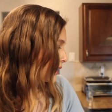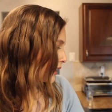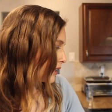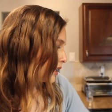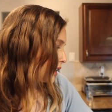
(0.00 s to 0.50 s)

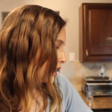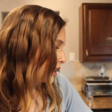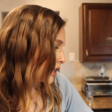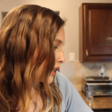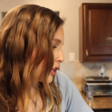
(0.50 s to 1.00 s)
I think
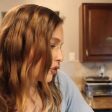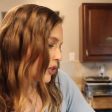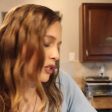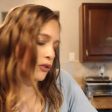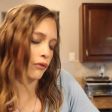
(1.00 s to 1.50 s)
the
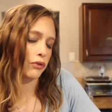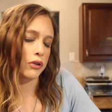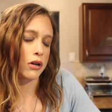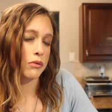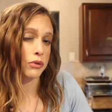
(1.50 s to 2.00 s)
ingredients
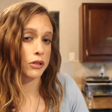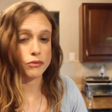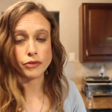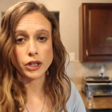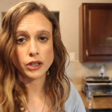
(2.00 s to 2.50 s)
overall were
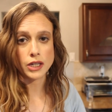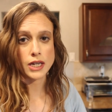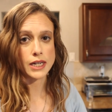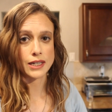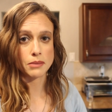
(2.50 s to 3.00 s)
fairly
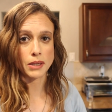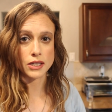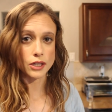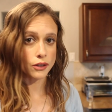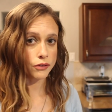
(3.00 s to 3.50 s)

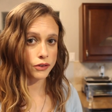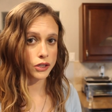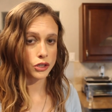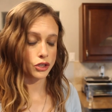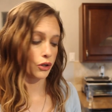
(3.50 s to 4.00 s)
inexpensive
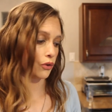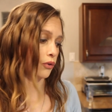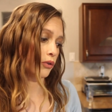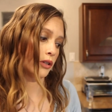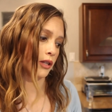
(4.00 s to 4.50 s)

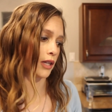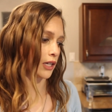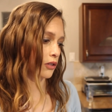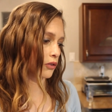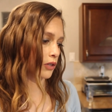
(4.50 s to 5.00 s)
so
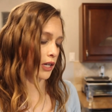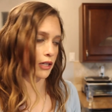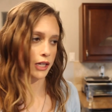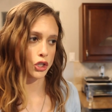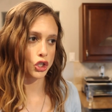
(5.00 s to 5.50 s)
that's all
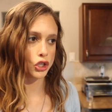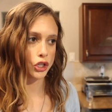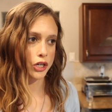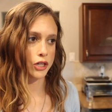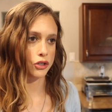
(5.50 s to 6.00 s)
and like
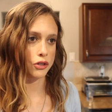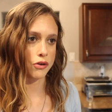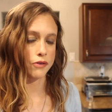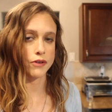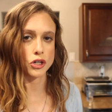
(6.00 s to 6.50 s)
sugar and
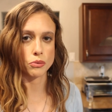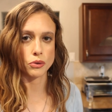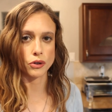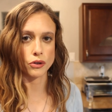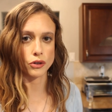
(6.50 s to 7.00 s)
salt and
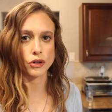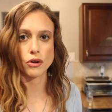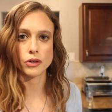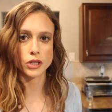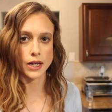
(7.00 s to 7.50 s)
vegetable oil you're
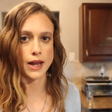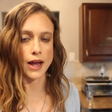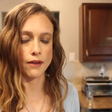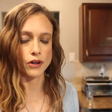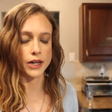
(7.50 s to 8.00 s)
always going to
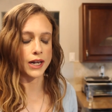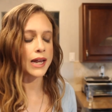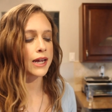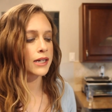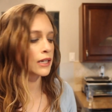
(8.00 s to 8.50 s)
have on
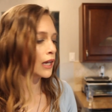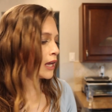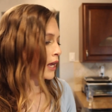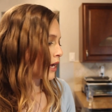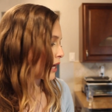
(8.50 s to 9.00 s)
hand
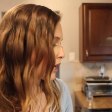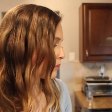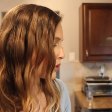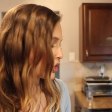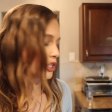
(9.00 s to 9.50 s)

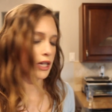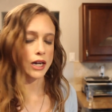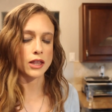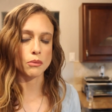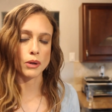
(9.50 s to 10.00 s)
um, but just
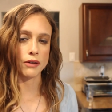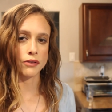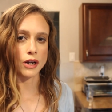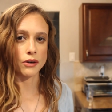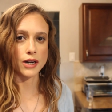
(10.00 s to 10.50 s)
getting the bread
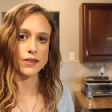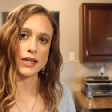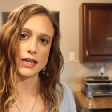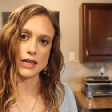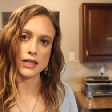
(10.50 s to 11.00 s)
flour and
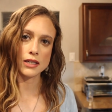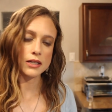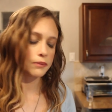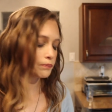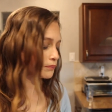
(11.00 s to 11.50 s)
the
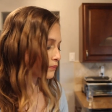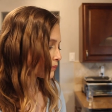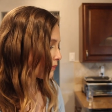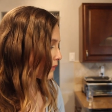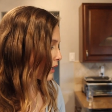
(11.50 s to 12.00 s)
yeast
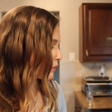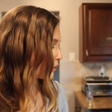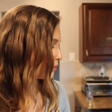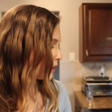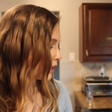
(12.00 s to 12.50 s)

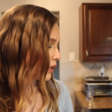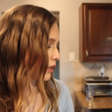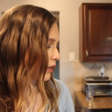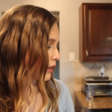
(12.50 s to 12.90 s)
would be